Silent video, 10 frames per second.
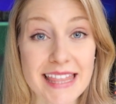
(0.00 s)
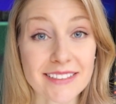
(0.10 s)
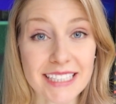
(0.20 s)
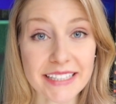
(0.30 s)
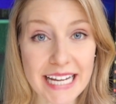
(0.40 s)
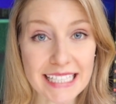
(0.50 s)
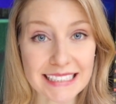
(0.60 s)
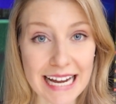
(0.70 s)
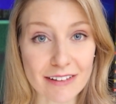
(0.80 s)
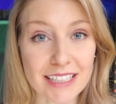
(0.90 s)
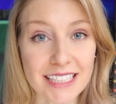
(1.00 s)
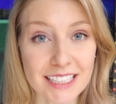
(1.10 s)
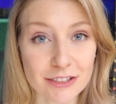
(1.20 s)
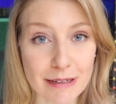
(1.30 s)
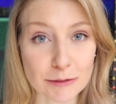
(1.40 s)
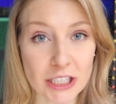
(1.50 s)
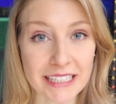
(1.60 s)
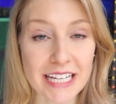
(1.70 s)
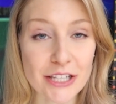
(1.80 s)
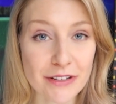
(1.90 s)
There's a link down in the description
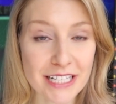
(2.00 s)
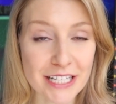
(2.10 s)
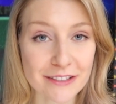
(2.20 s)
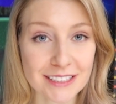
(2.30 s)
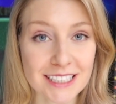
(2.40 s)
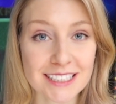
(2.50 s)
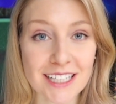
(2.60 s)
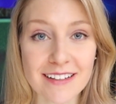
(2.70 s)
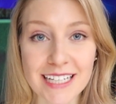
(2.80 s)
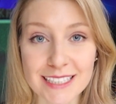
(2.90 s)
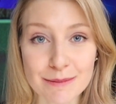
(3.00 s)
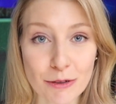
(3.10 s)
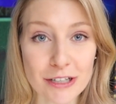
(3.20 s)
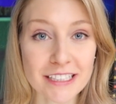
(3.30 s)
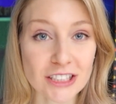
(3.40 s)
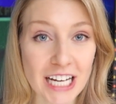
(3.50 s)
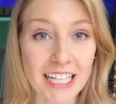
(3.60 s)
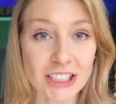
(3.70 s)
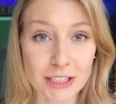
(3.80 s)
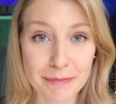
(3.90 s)
that you can use to start exploring
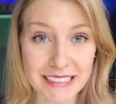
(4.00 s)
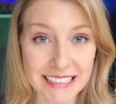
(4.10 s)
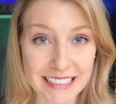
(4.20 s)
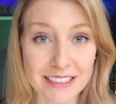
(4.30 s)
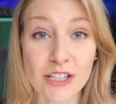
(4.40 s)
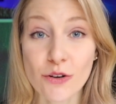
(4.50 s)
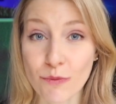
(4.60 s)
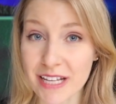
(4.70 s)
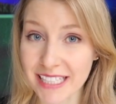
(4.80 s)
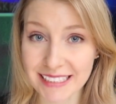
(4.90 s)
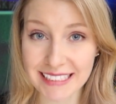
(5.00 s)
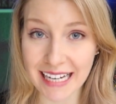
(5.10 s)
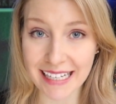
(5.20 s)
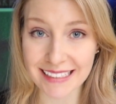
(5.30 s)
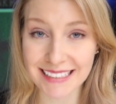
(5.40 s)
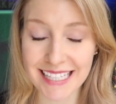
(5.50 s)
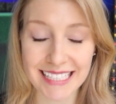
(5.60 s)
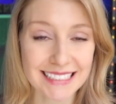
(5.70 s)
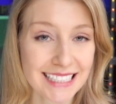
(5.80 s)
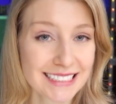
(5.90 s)
ChatGPT within seconds.
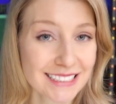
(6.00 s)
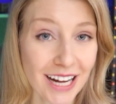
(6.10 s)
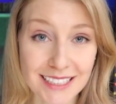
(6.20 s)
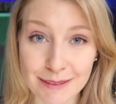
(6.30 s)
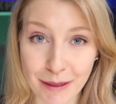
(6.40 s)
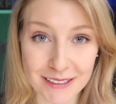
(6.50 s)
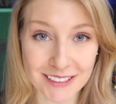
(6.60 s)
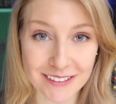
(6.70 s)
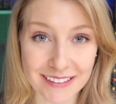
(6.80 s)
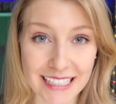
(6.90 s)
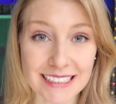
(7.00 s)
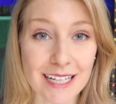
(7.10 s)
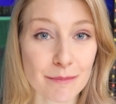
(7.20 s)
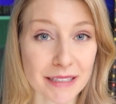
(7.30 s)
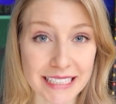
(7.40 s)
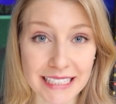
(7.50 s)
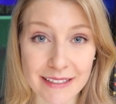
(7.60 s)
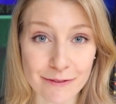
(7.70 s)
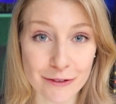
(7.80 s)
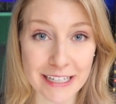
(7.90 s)
This is not sponsored, it's
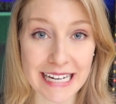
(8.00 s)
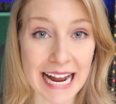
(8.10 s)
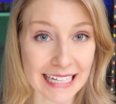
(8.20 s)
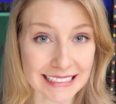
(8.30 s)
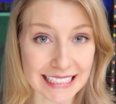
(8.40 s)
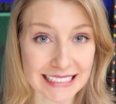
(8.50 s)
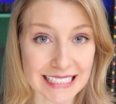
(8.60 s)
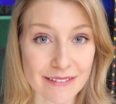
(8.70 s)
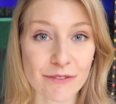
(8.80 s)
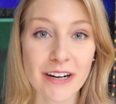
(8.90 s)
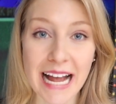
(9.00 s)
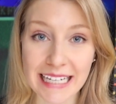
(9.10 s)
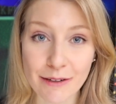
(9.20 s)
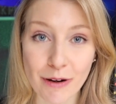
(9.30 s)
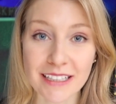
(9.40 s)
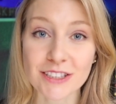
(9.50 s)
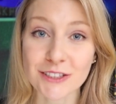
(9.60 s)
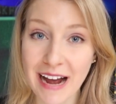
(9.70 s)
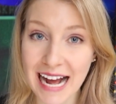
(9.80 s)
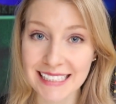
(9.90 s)
completely free and easy for anyone
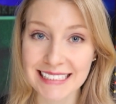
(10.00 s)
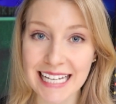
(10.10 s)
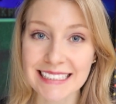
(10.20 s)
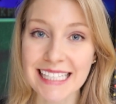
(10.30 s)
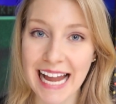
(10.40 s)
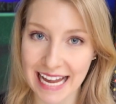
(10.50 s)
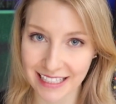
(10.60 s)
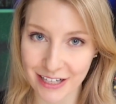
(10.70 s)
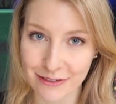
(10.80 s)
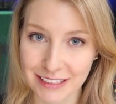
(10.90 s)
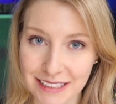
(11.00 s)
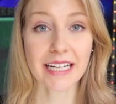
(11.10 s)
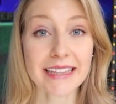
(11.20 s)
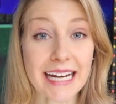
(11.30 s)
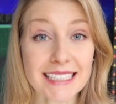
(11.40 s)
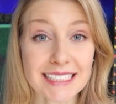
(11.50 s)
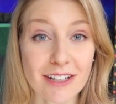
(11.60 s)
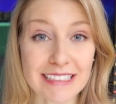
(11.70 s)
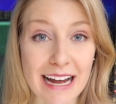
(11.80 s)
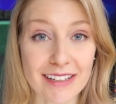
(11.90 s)
to access and use. Let us
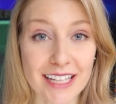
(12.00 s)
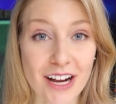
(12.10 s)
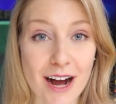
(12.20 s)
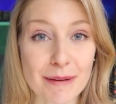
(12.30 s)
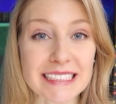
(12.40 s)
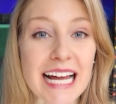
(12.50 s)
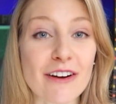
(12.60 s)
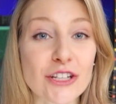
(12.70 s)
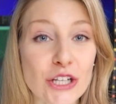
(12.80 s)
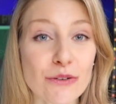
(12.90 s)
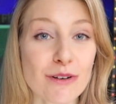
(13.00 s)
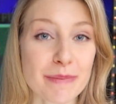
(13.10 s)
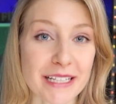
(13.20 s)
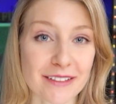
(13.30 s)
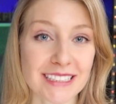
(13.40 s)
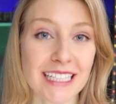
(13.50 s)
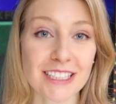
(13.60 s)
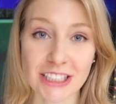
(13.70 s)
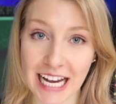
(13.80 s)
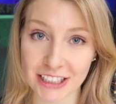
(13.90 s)
know down in the comments how you will be
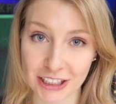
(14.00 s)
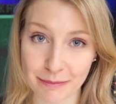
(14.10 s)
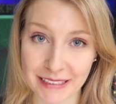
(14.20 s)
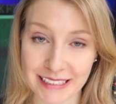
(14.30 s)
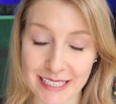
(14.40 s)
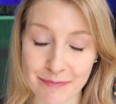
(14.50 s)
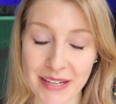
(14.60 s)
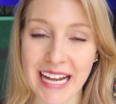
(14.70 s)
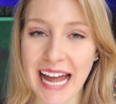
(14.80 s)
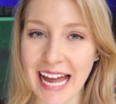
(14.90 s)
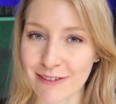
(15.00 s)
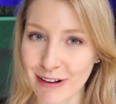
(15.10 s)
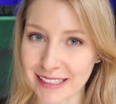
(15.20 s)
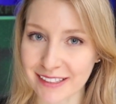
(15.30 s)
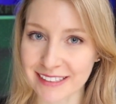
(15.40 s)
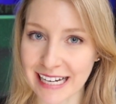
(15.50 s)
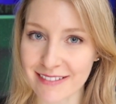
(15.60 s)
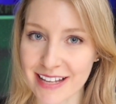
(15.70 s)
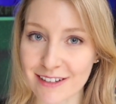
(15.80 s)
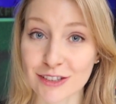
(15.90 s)
using ChatGPT. And while you're
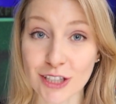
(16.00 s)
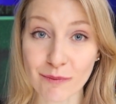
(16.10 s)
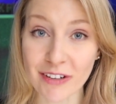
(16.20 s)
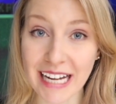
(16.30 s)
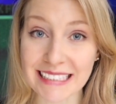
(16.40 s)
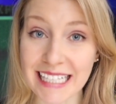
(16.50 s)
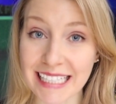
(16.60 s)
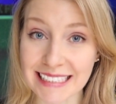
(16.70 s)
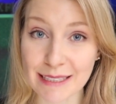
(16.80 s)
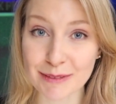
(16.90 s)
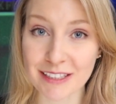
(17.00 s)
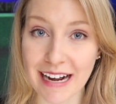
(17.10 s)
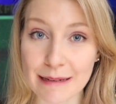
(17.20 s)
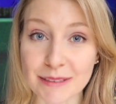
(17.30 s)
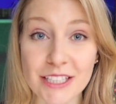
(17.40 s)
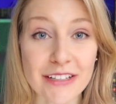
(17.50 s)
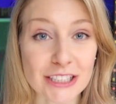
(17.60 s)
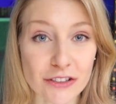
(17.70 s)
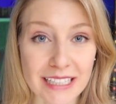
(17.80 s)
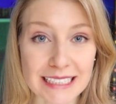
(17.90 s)
down there, don't forget to hit subscribe so you can
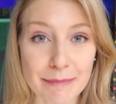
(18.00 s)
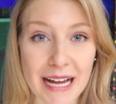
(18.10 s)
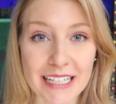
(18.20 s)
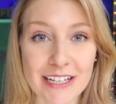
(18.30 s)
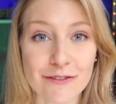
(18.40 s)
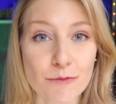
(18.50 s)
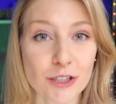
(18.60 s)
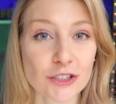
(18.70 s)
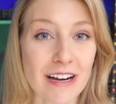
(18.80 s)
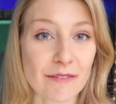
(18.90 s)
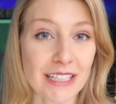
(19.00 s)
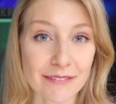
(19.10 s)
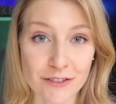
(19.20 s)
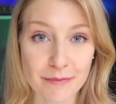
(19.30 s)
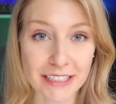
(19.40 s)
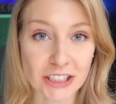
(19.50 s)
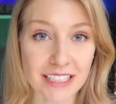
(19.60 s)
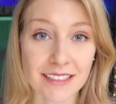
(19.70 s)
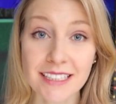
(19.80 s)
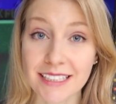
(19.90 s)
join us back here for more travel
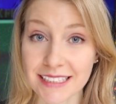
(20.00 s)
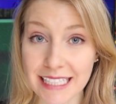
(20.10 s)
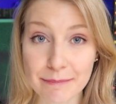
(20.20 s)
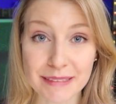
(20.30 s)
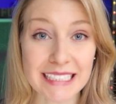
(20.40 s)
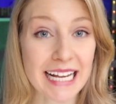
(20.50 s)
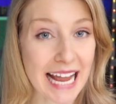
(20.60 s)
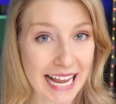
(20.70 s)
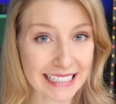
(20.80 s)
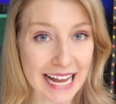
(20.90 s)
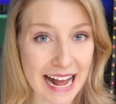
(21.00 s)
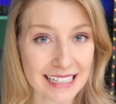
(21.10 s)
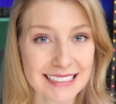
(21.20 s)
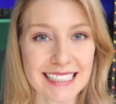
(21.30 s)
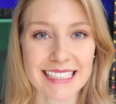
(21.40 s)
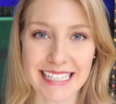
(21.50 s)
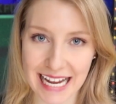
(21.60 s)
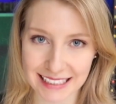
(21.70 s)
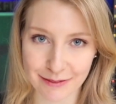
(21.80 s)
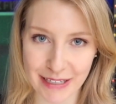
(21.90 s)
information, tips, and hacks
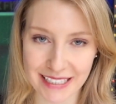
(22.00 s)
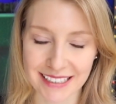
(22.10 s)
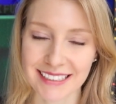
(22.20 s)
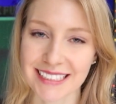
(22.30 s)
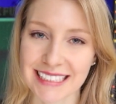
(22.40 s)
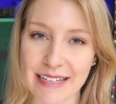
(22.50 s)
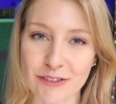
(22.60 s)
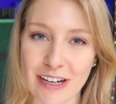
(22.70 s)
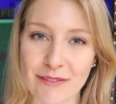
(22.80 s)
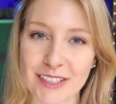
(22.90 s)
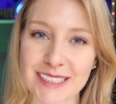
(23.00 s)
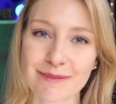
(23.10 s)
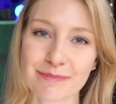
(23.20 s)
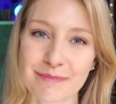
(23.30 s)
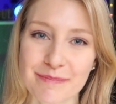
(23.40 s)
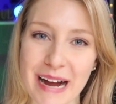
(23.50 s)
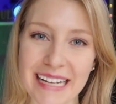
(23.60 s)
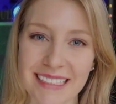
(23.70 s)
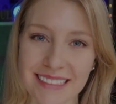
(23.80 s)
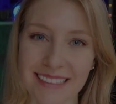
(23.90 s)
next week. Safe travels. Bye.